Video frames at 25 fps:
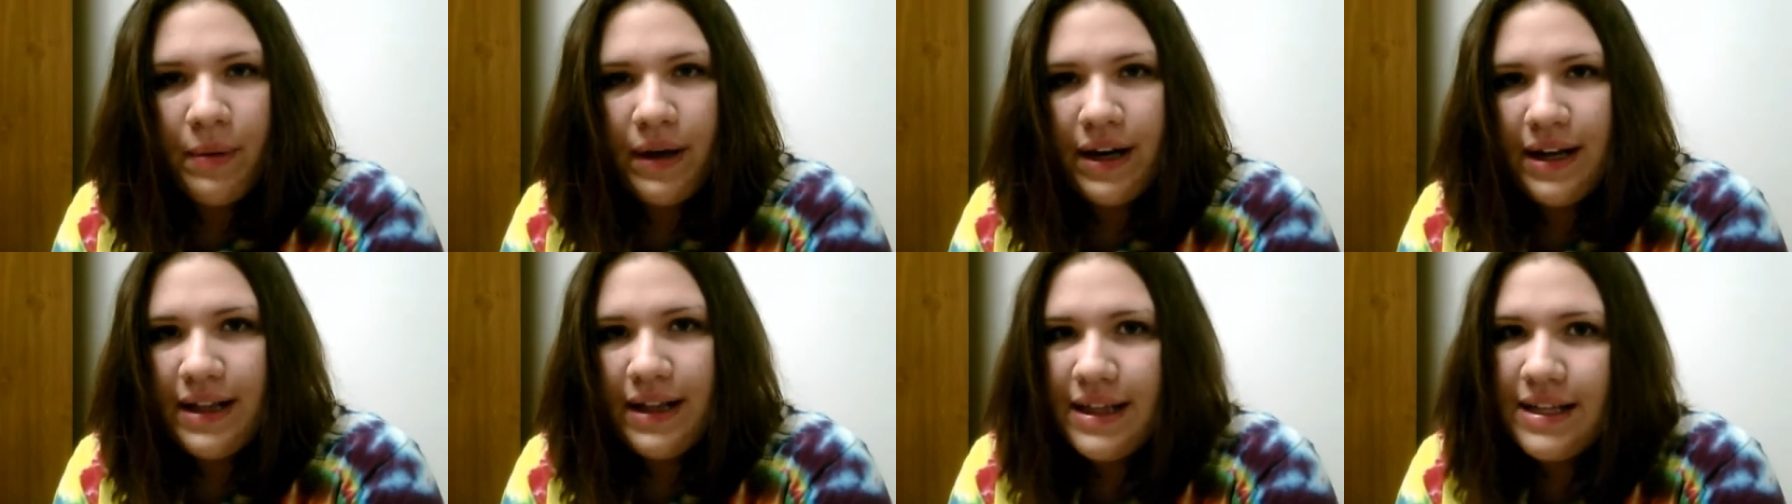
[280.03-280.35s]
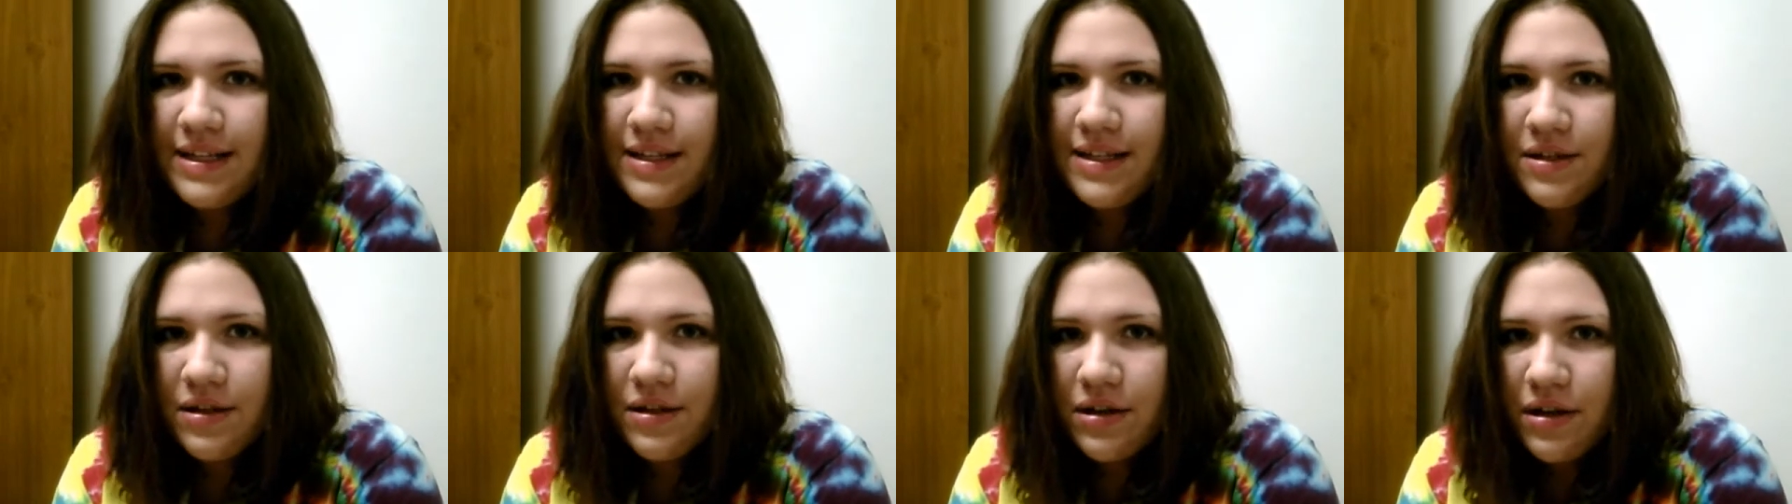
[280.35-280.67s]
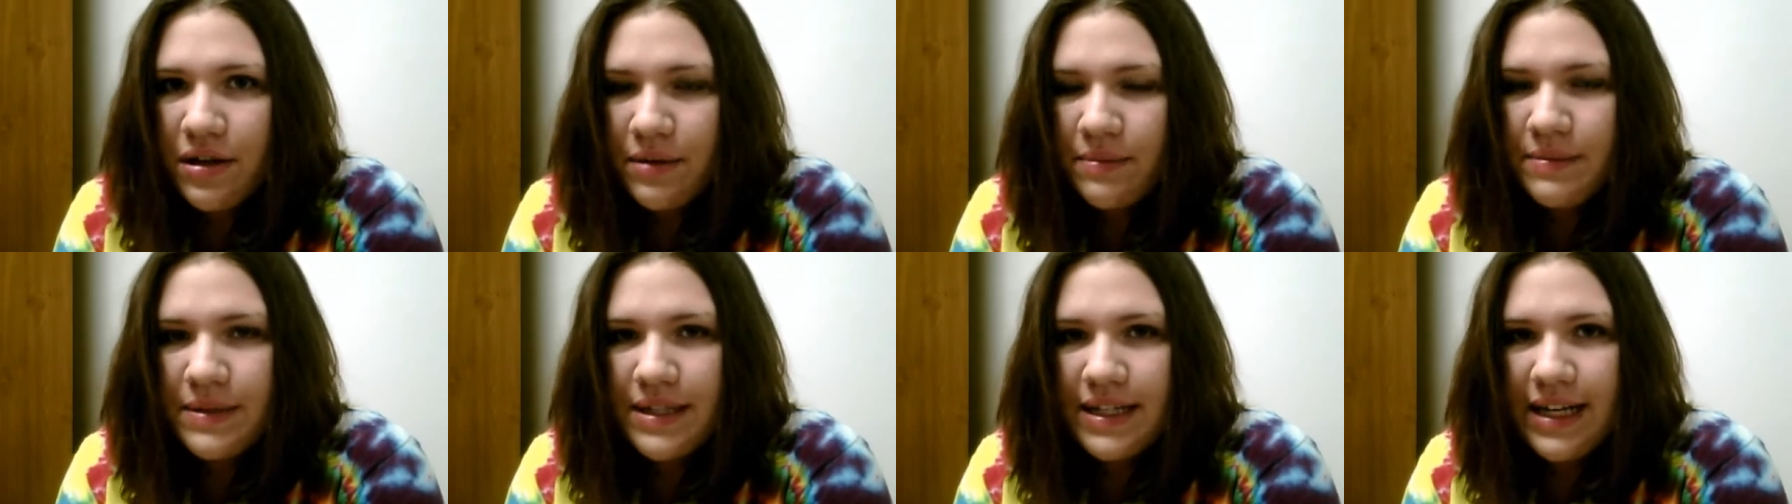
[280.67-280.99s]
But in this
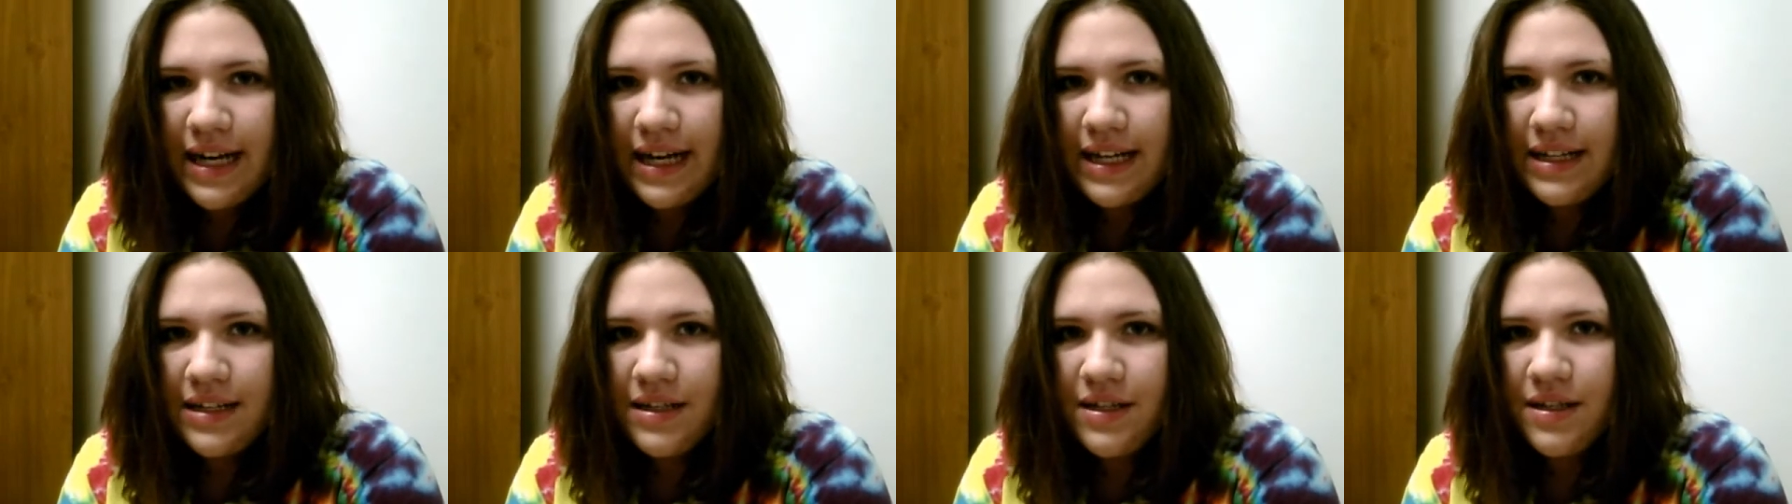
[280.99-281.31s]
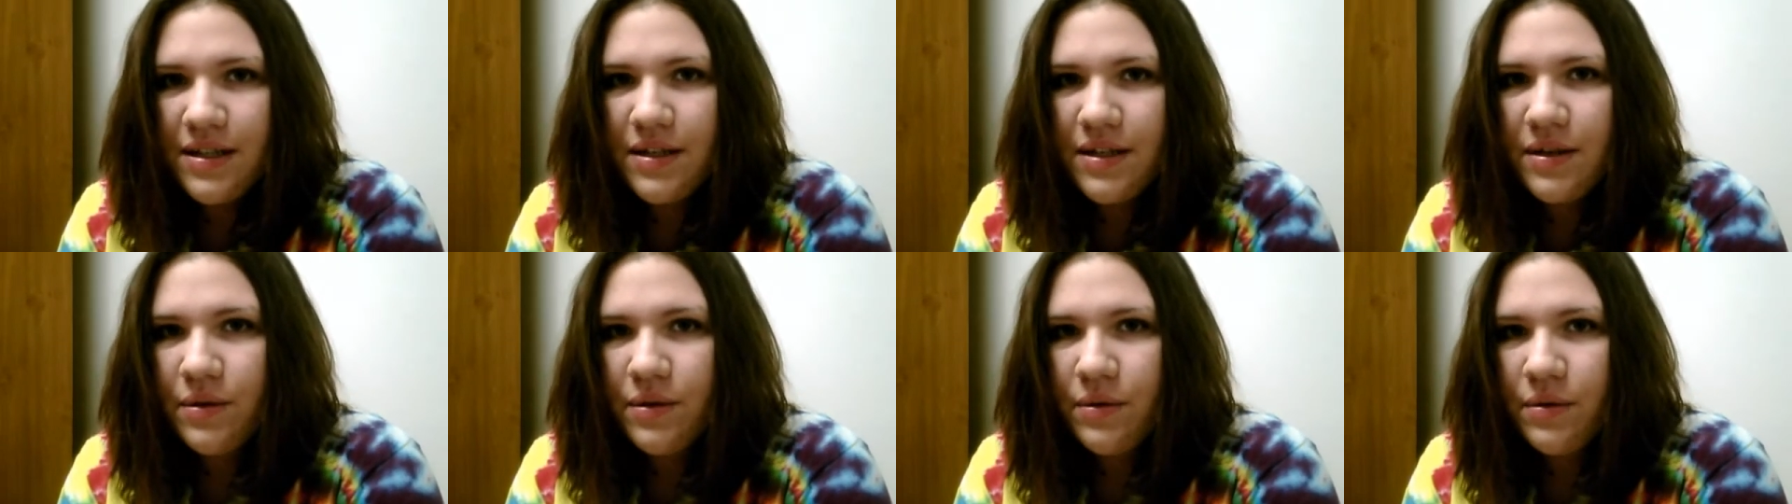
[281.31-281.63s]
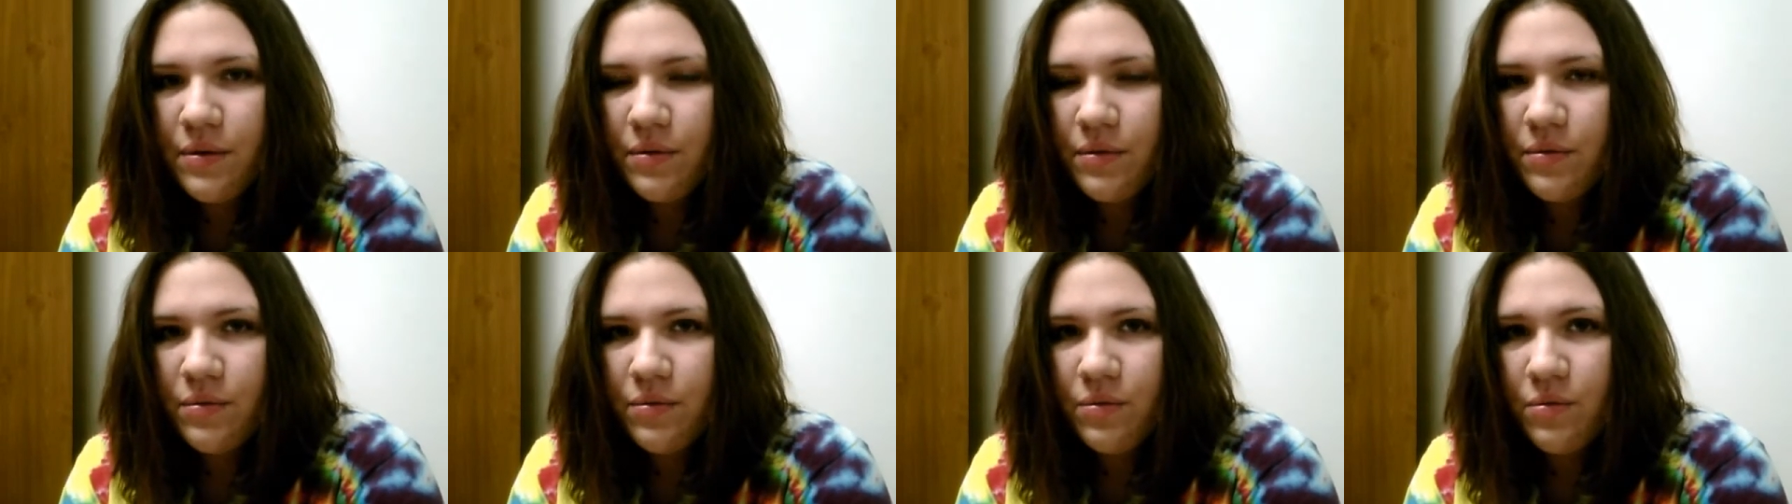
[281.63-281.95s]
circumstance,
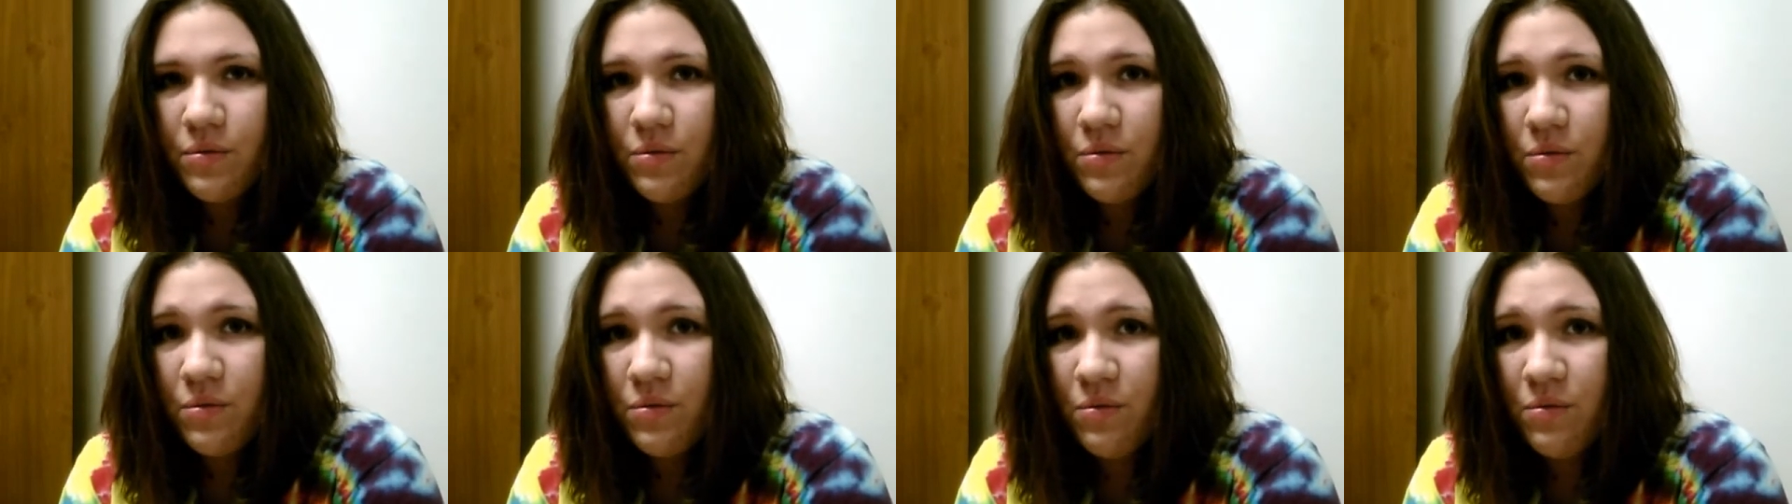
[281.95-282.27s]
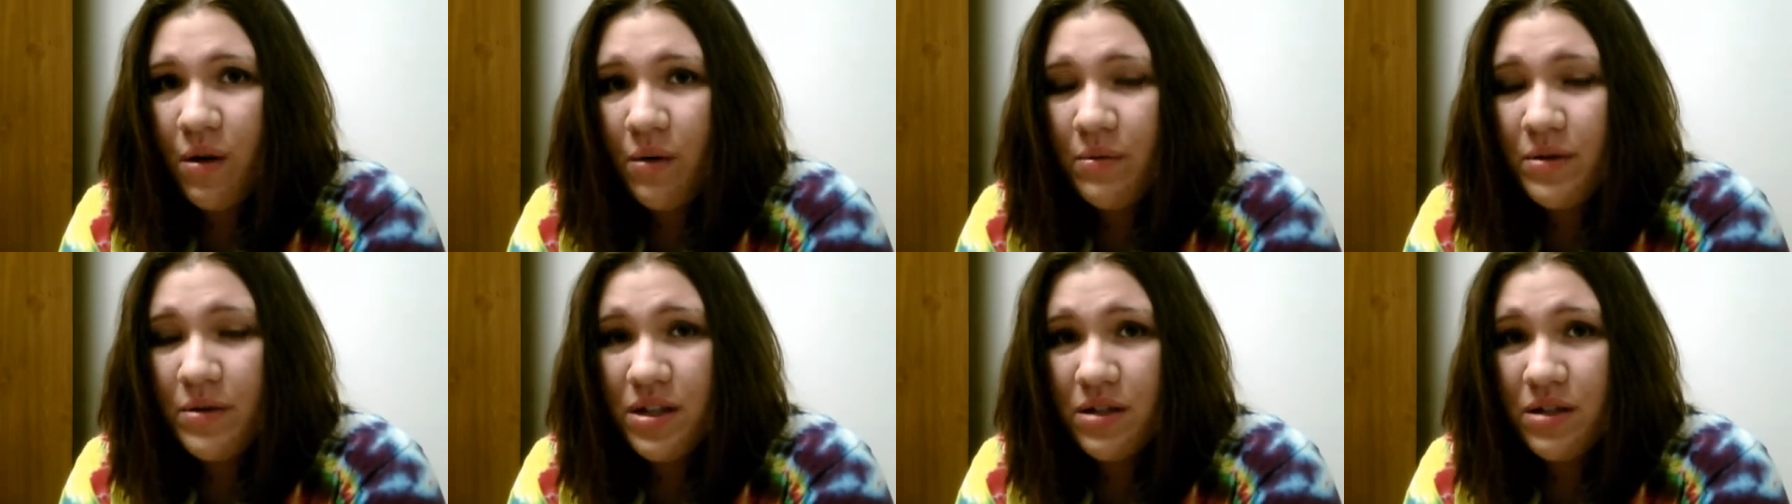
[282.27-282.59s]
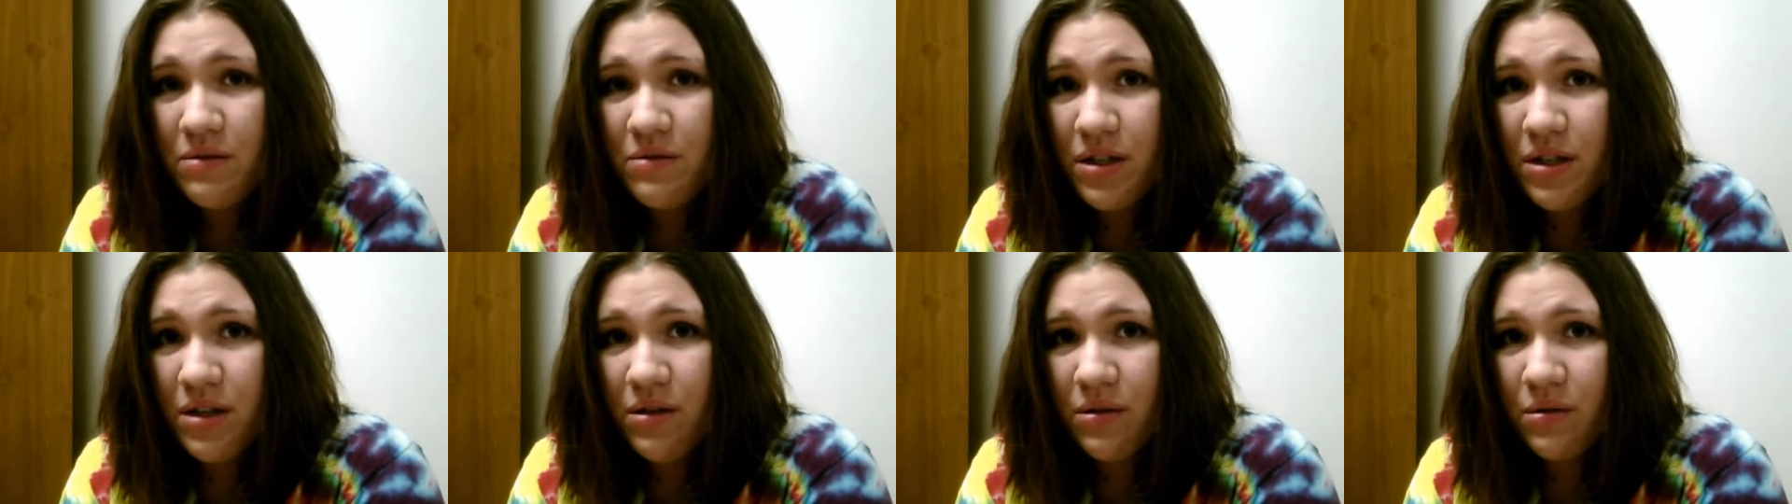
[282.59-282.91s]
what would
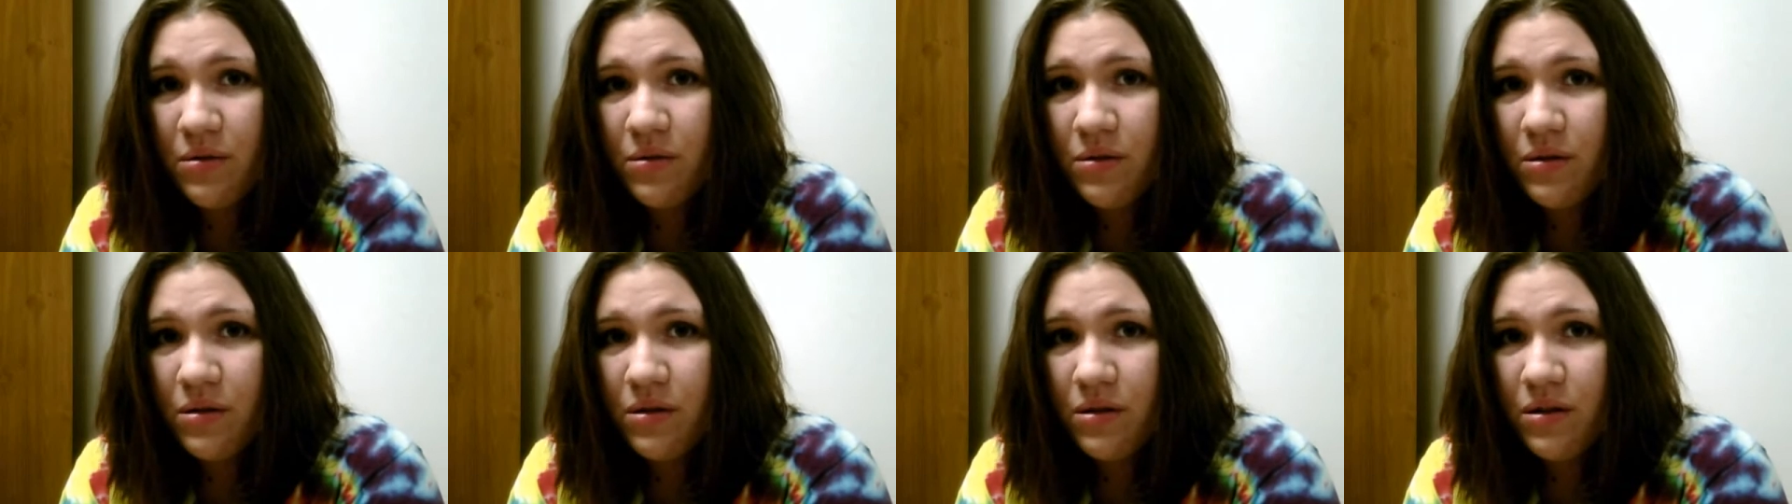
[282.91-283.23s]
you do?